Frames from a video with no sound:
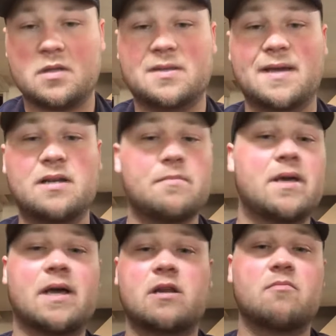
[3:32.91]
They didn't
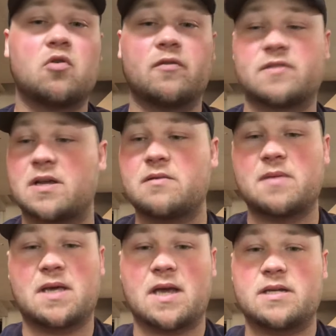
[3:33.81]
make any moves. They didn't
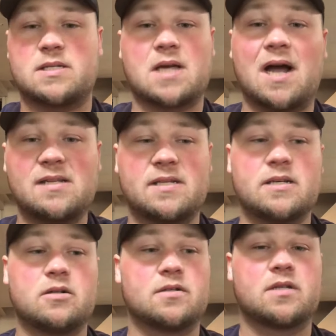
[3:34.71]
make any side
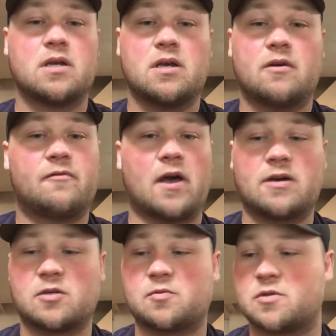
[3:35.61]
deals.
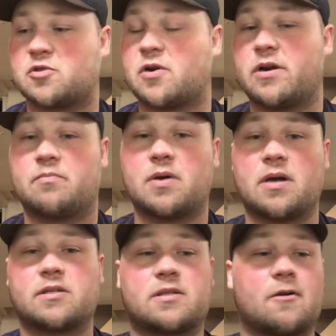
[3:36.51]
Vegas was trading
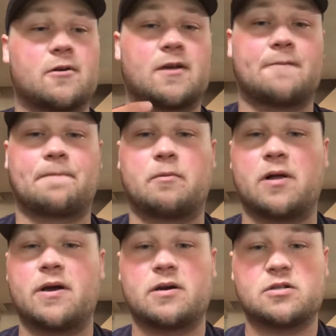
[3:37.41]
picks. They were getting
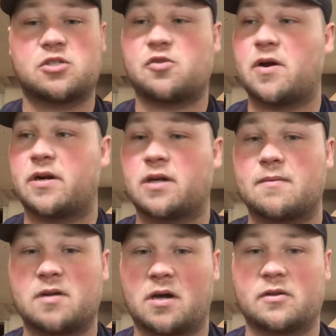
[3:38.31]
players, trading
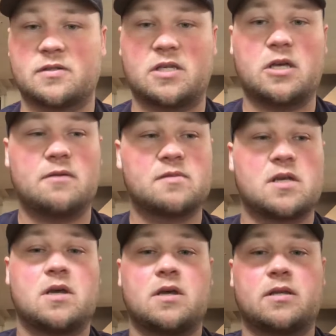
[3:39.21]
them to other teams.
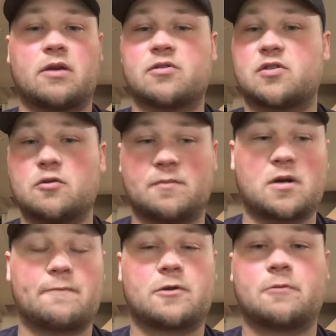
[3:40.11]
They were
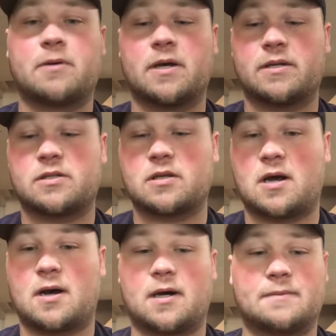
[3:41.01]
souping up their picks.
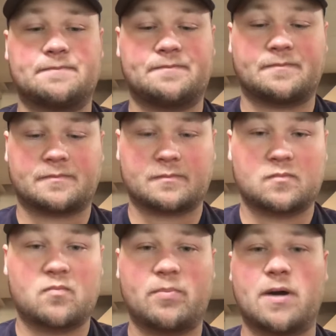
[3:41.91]
Um,
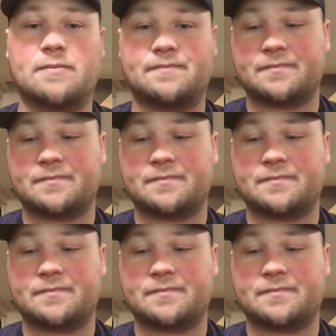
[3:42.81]
but,